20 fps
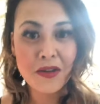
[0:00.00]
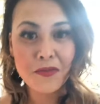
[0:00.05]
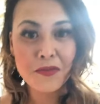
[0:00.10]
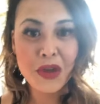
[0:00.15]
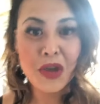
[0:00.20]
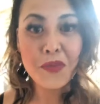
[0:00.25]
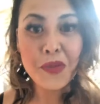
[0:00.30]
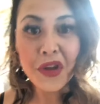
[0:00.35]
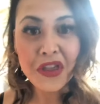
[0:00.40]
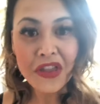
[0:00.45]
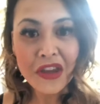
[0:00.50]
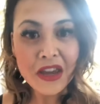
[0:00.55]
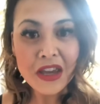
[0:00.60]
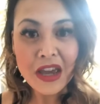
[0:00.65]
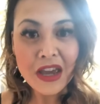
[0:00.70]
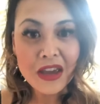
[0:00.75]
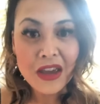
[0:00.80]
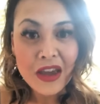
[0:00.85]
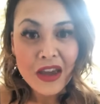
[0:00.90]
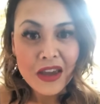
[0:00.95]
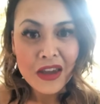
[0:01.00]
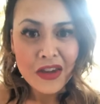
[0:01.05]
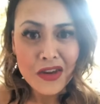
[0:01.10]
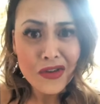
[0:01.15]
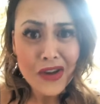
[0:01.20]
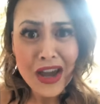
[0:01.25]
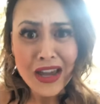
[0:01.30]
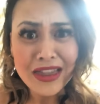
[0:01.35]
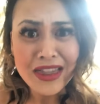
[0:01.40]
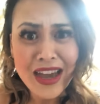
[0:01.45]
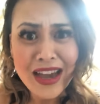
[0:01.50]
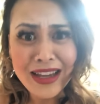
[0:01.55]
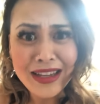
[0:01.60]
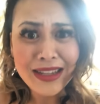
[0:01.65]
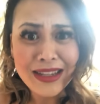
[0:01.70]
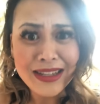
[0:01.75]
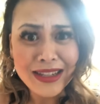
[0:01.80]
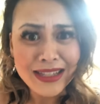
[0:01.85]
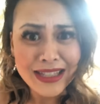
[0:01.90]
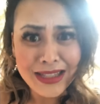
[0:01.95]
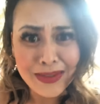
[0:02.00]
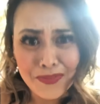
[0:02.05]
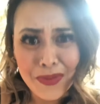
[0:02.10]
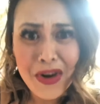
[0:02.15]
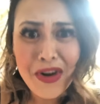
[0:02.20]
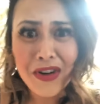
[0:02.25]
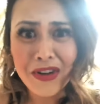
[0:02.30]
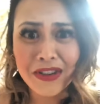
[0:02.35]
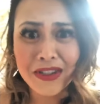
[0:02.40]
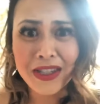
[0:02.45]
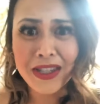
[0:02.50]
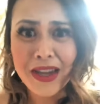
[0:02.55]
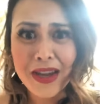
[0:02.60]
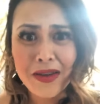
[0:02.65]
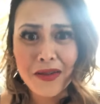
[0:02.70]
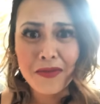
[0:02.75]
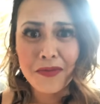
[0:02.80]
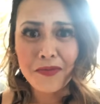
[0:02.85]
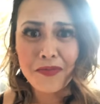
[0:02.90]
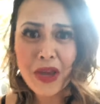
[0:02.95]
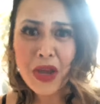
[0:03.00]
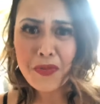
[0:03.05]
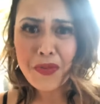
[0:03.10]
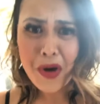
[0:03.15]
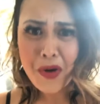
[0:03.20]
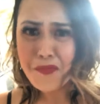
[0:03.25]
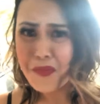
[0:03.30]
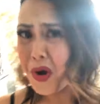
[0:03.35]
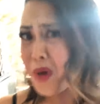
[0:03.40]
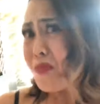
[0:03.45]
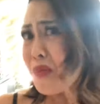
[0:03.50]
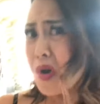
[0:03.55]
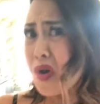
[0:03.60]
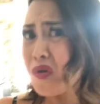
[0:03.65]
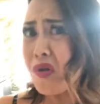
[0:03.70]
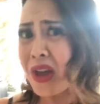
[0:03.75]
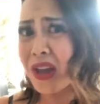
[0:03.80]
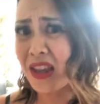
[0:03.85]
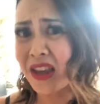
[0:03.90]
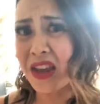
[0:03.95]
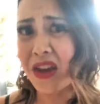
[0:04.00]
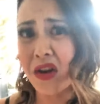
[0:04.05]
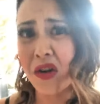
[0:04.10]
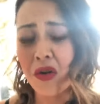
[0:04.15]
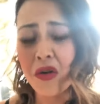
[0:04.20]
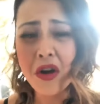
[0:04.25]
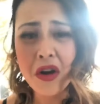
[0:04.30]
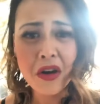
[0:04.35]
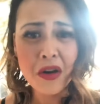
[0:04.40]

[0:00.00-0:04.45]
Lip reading: People thinking you're not that smart. People poo-pooing you.